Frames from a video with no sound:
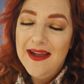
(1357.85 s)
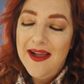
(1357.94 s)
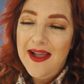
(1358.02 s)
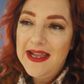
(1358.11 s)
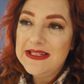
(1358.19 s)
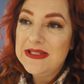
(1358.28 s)

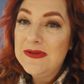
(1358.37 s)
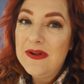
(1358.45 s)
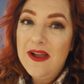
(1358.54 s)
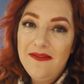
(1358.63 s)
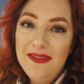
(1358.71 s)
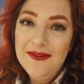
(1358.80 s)
I do
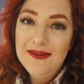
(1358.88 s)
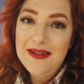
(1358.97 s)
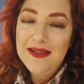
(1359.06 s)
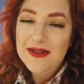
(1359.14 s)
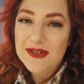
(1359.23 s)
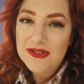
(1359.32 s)
have 30
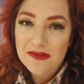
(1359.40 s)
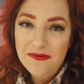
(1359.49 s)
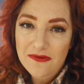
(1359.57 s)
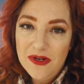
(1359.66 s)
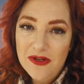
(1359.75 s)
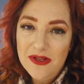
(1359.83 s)
years of
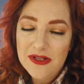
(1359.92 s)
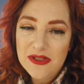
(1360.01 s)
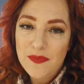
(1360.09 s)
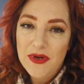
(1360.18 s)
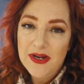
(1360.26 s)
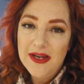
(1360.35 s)
real
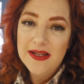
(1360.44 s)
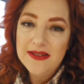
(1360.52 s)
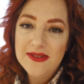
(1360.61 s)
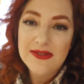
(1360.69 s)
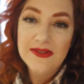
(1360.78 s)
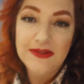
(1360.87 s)

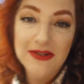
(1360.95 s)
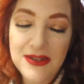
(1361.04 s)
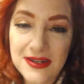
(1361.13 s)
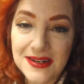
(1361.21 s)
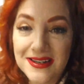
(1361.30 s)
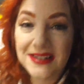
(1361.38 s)
experience.
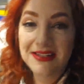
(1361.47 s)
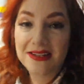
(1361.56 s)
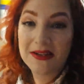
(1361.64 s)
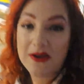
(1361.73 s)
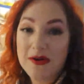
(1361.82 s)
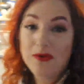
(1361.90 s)

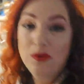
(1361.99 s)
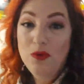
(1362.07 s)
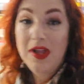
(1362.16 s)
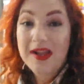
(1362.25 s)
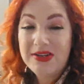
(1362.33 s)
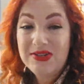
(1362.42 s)
we
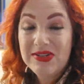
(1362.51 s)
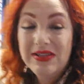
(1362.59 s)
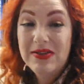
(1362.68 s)
actually